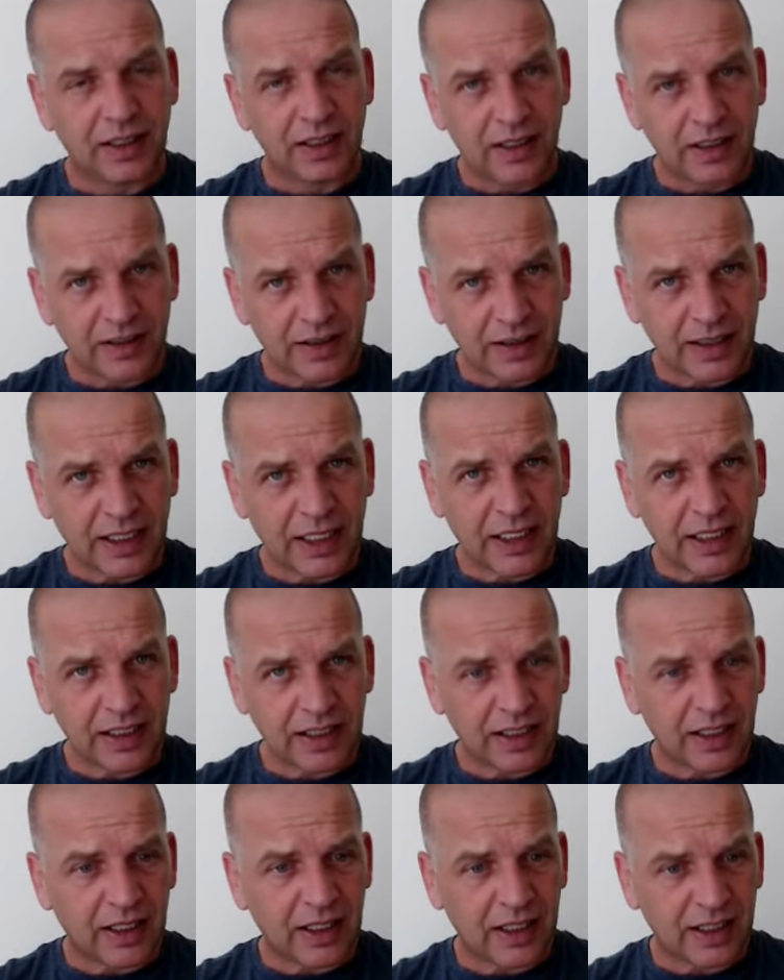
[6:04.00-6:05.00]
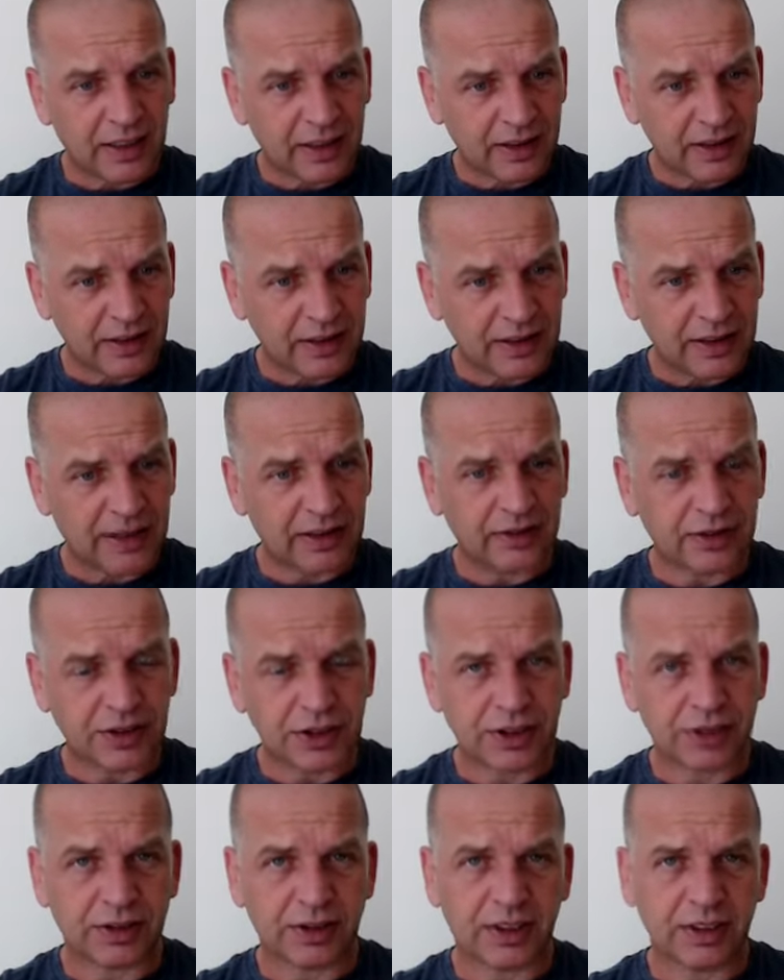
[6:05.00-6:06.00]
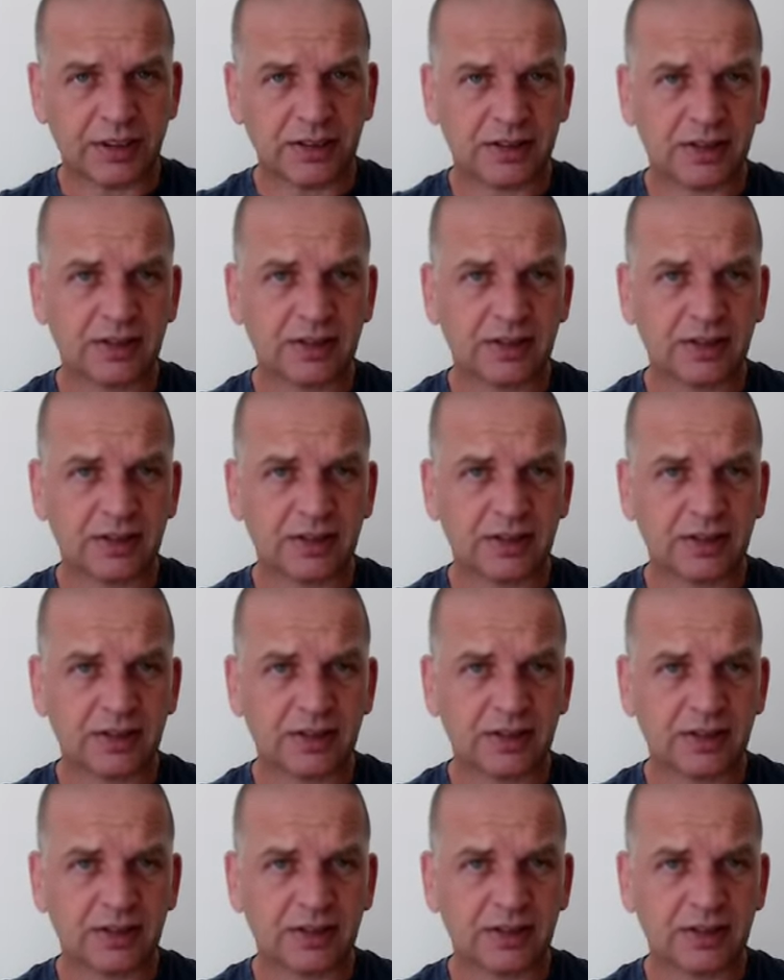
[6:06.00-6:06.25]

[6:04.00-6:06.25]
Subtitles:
that that guy out on the street,